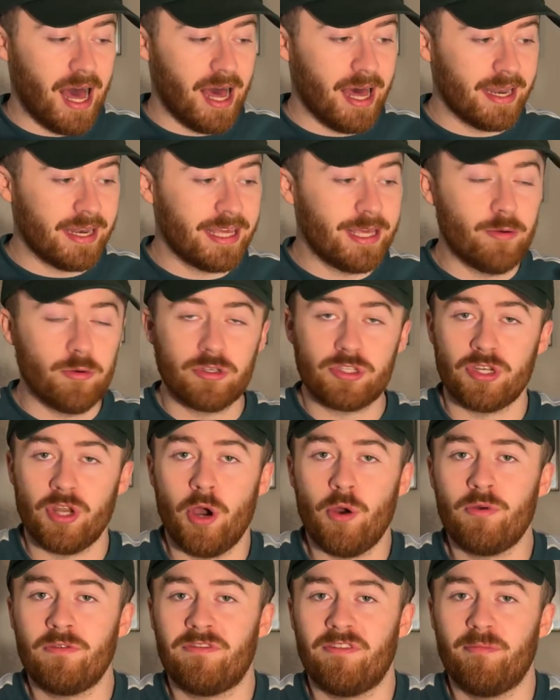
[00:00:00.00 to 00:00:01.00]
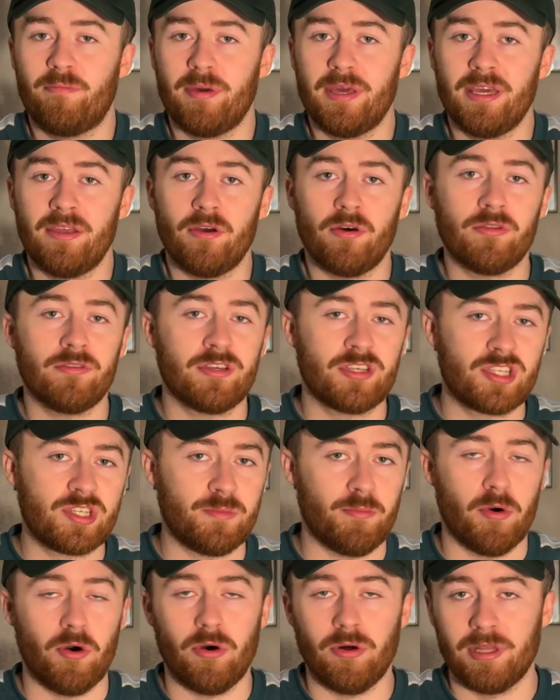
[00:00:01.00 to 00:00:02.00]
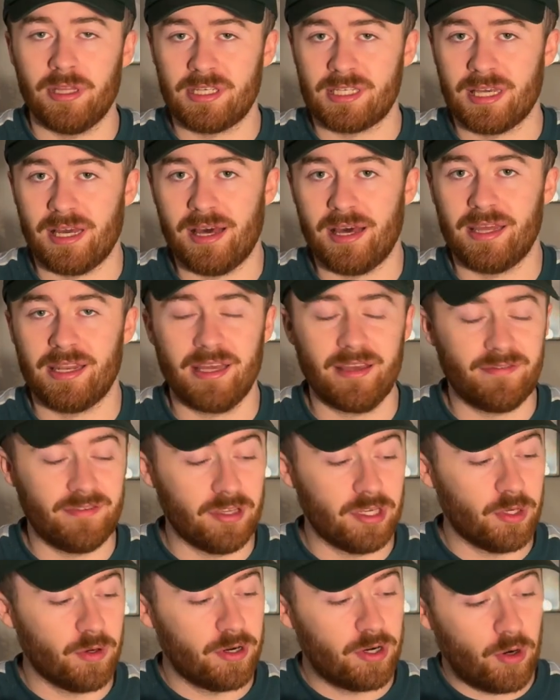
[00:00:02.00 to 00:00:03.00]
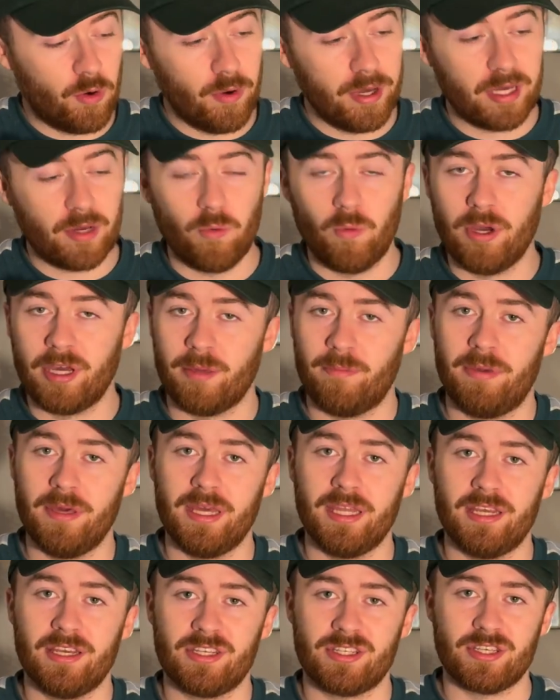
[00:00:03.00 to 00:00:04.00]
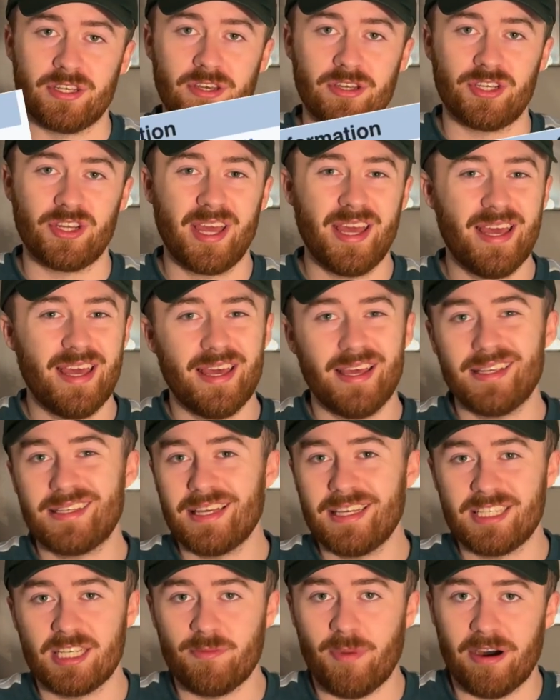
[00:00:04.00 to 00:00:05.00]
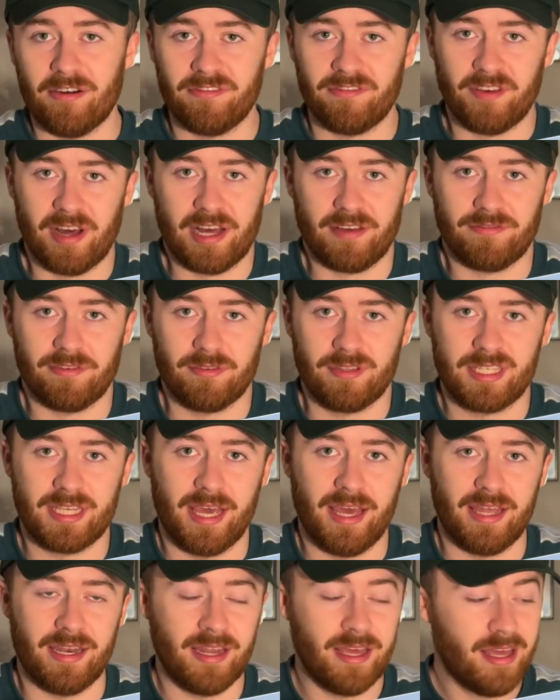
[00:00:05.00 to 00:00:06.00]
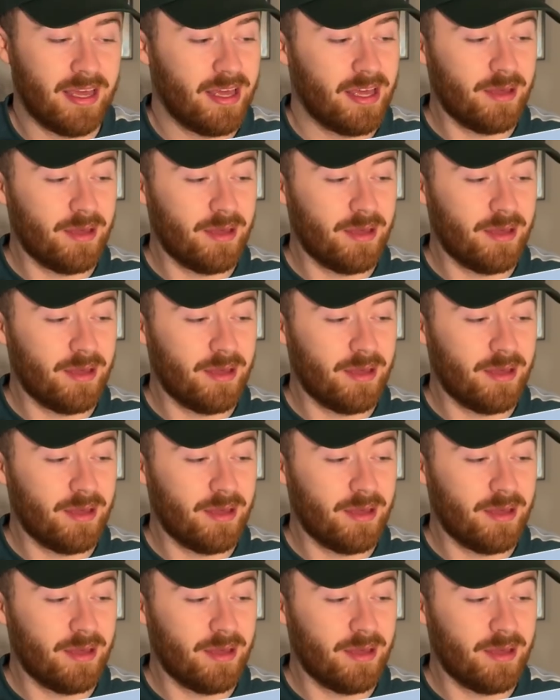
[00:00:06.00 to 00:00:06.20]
and he was known for being on the smaller side. If you do a quick Wikipedia search, it says he's about 5'10".